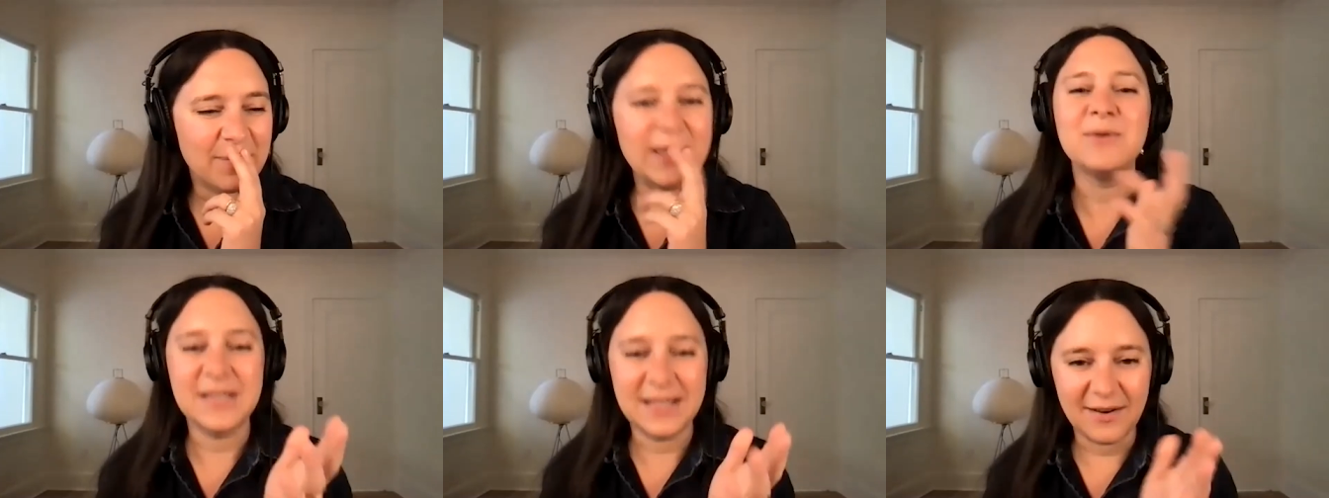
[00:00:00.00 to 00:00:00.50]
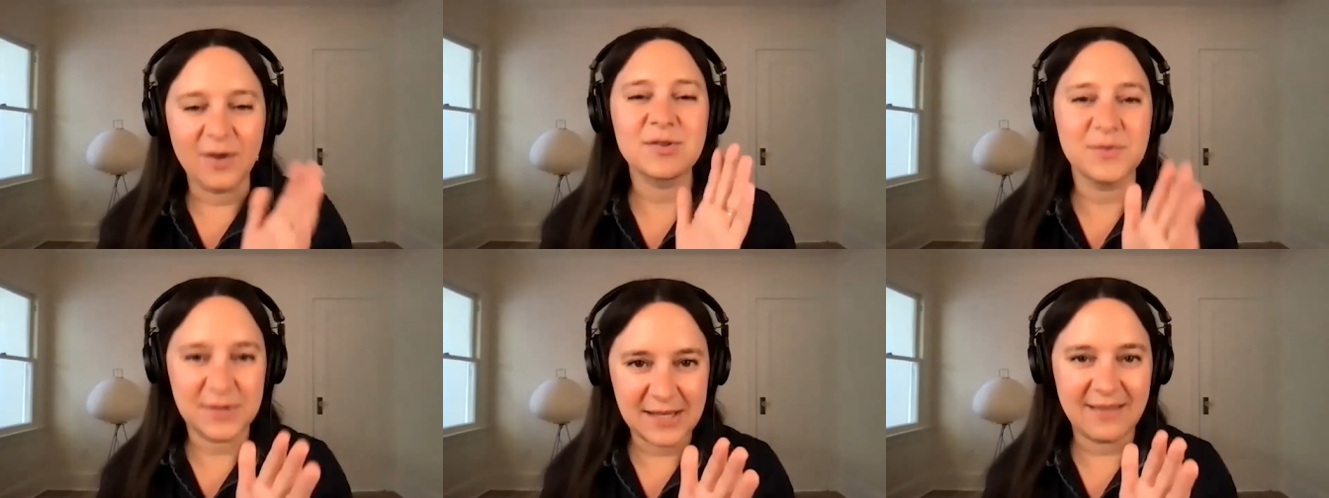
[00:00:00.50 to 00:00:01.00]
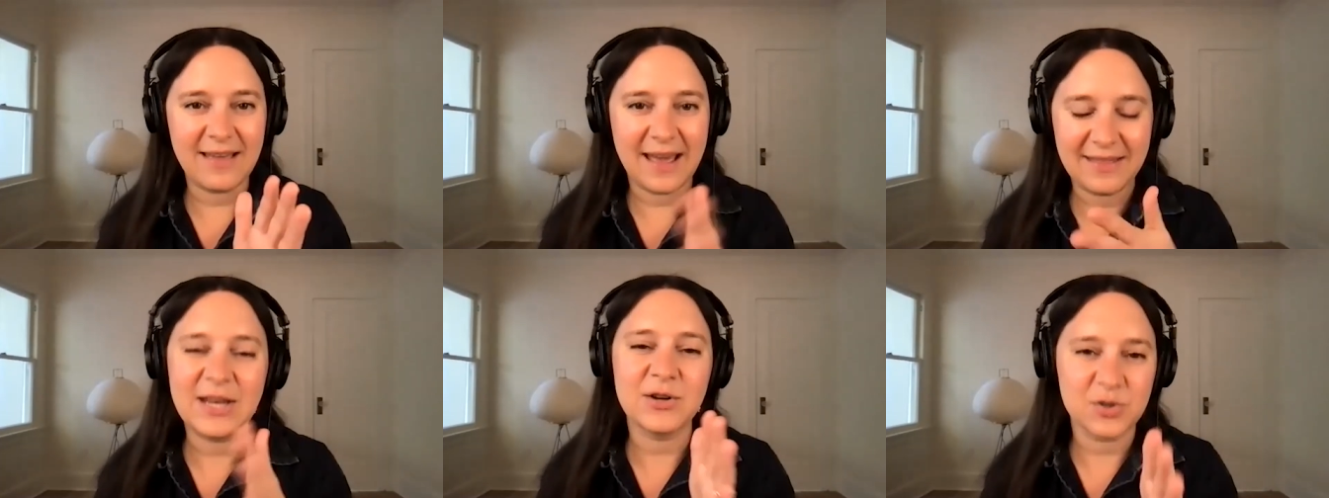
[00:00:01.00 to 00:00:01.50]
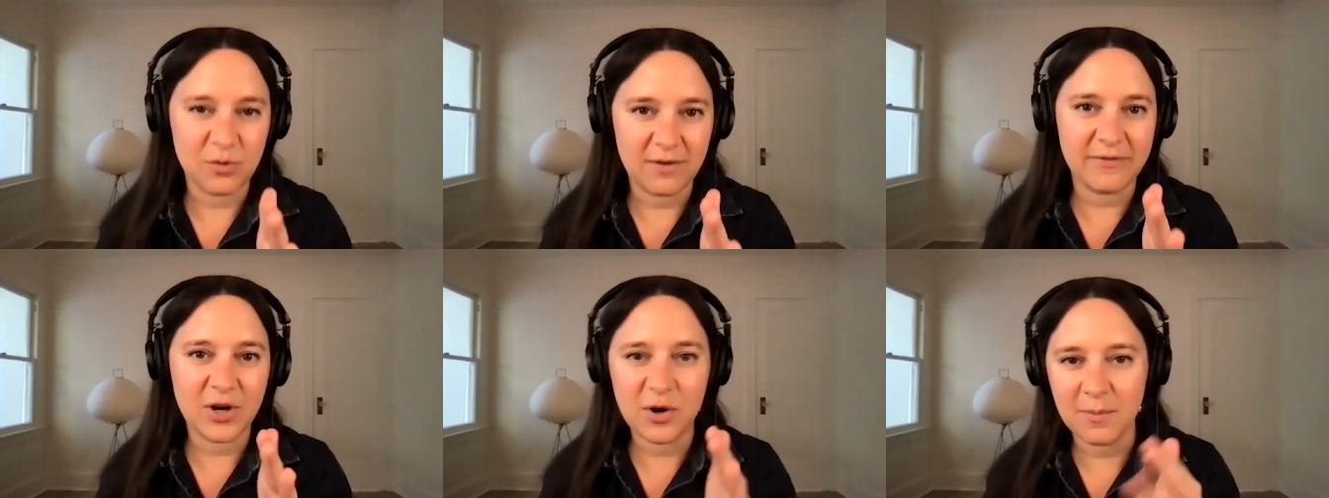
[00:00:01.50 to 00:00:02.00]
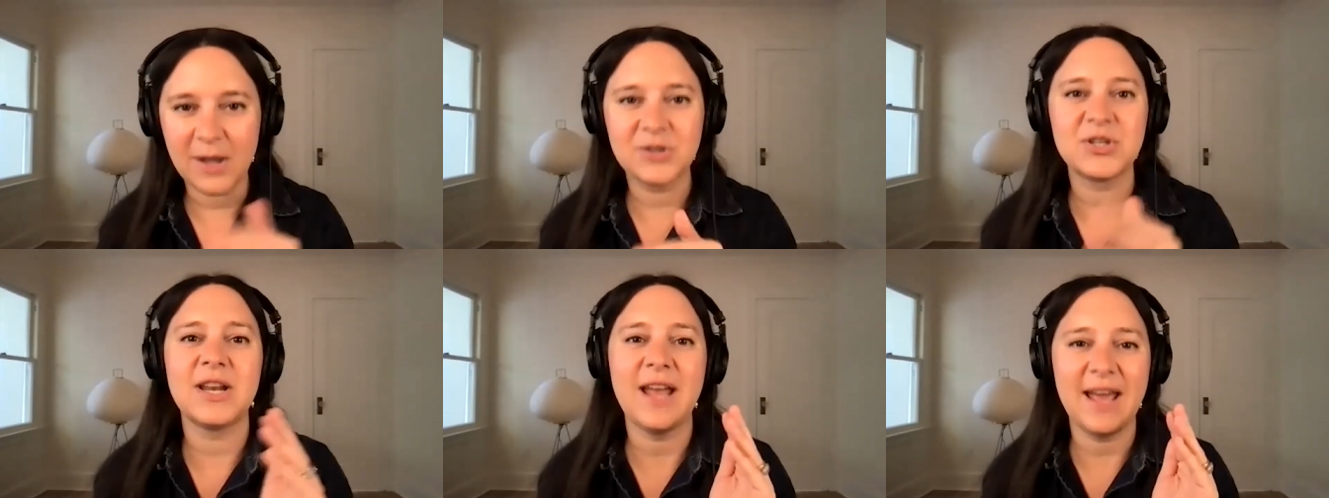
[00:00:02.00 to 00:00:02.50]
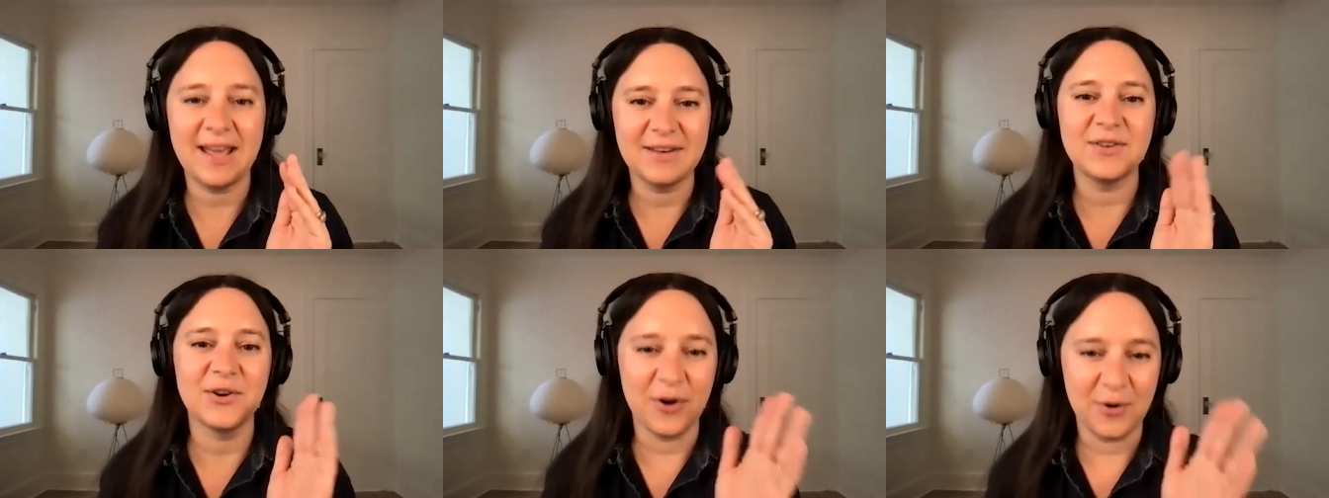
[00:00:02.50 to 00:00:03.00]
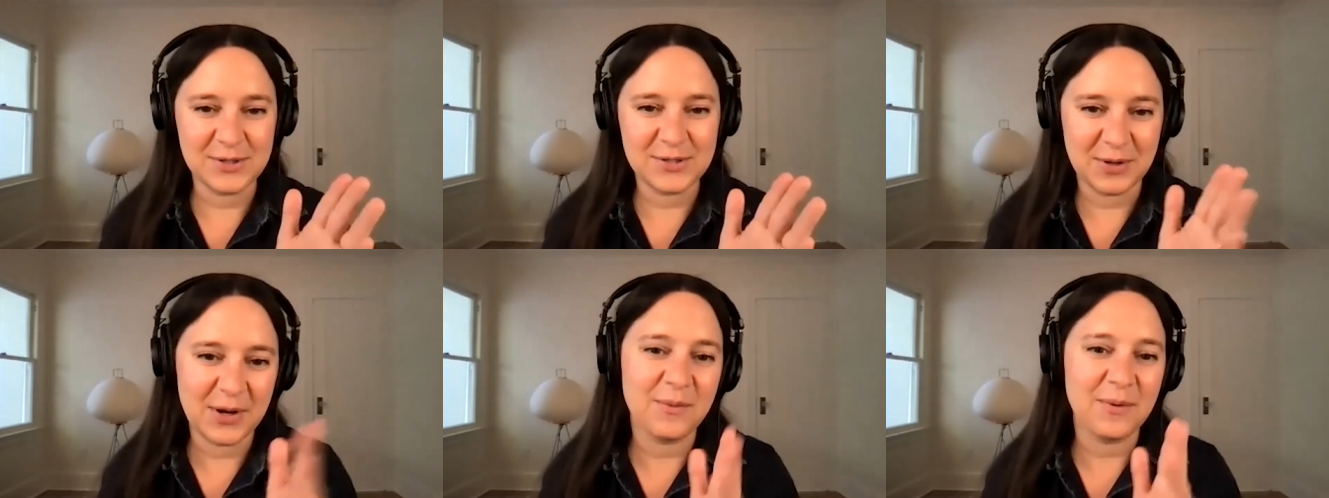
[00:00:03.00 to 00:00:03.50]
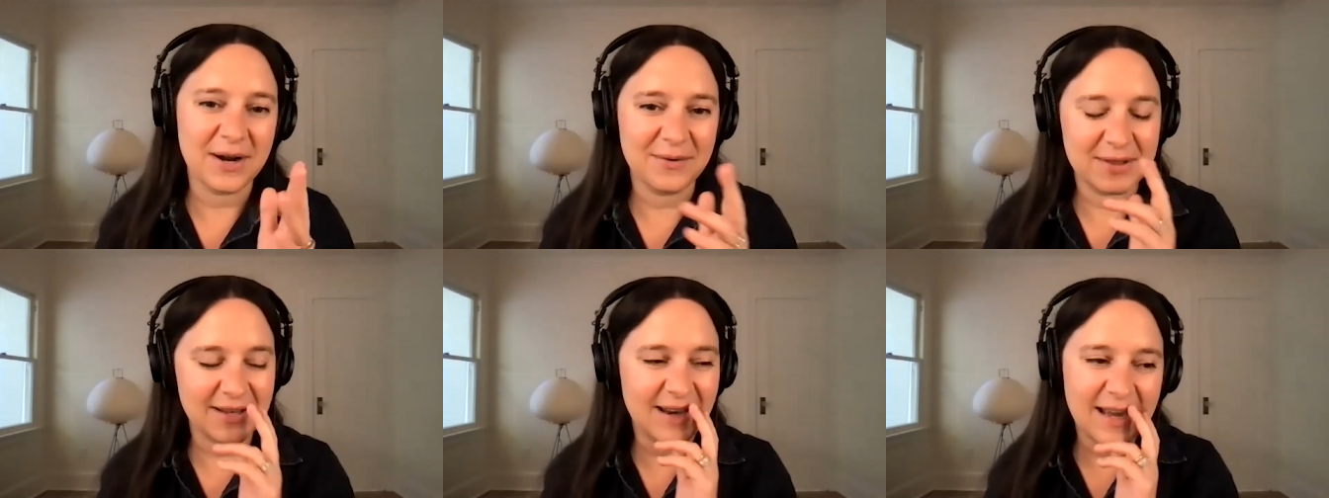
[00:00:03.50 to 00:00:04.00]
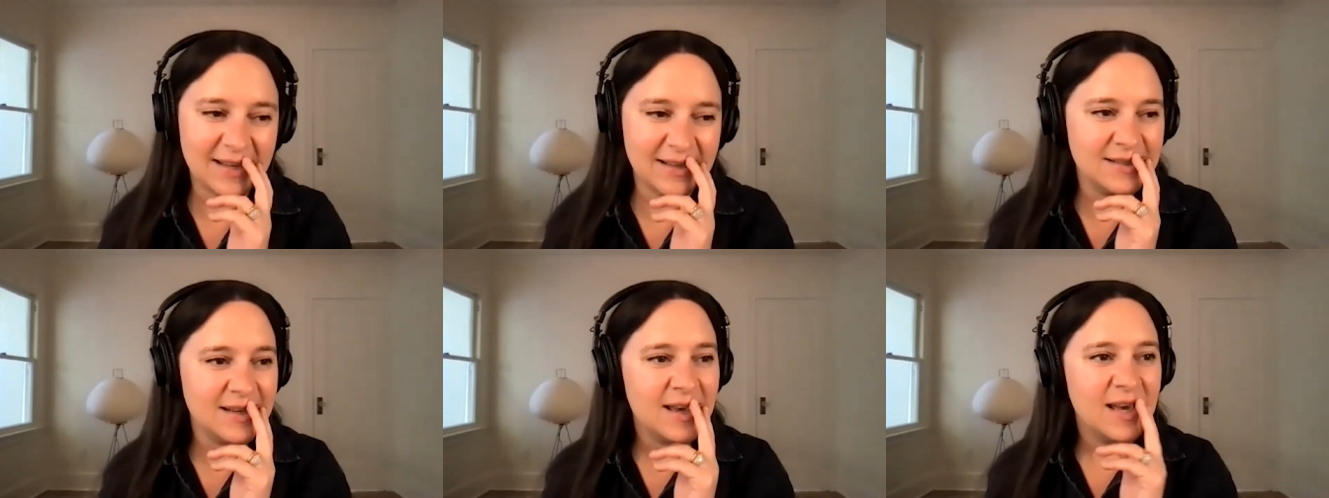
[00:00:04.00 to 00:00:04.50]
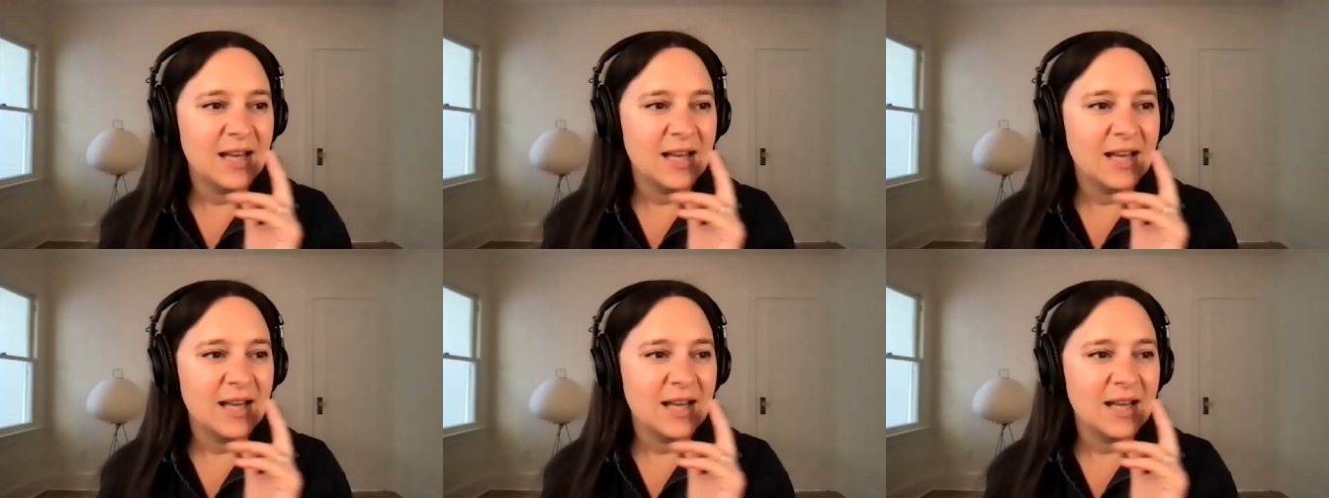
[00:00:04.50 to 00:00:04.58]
but you did also say then that you're sort of a curmudgeon and you're always doing your work with your kids.